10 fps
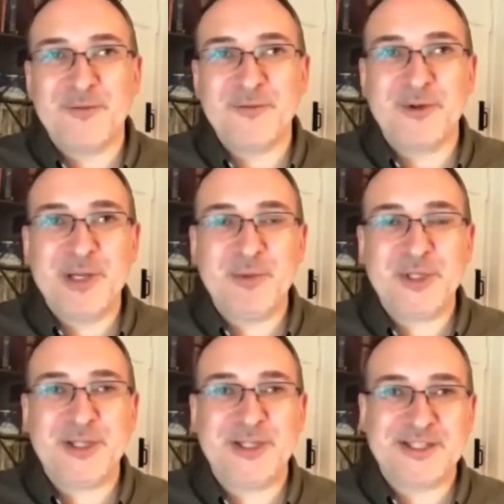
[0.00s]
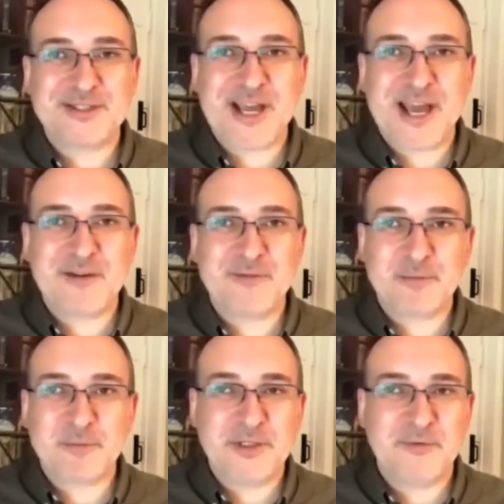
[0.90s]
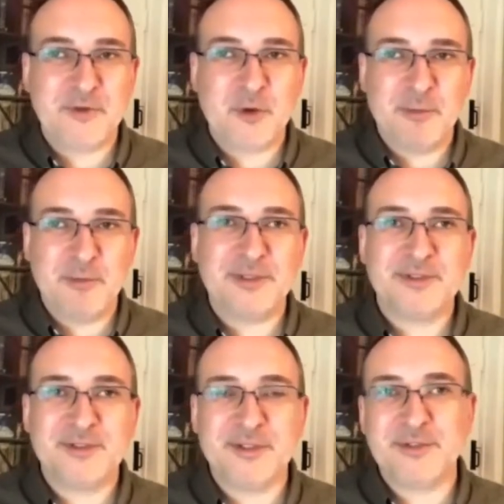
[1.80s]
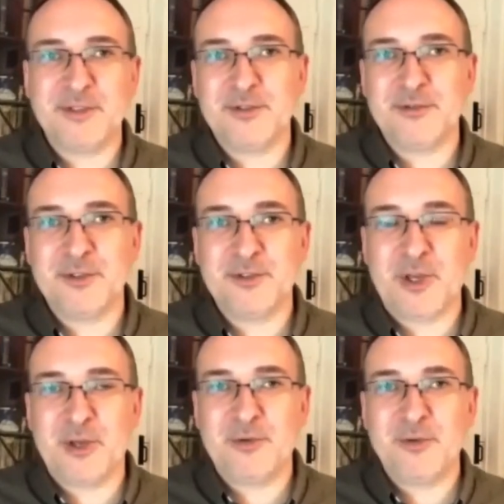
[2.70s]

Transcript: for anybody that doesn't have a piece of equipment to show,